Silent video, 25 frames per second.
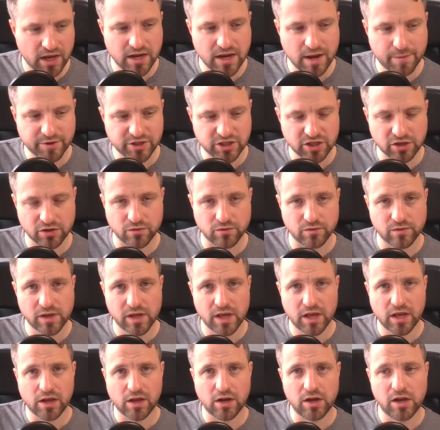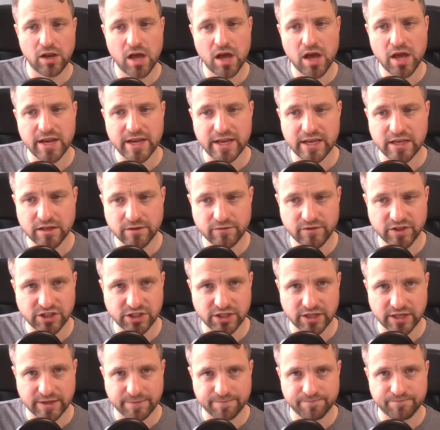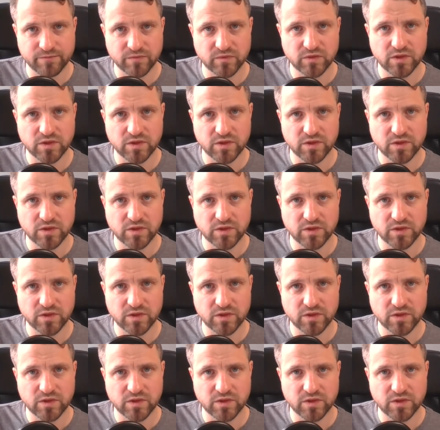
Number two, learn individually.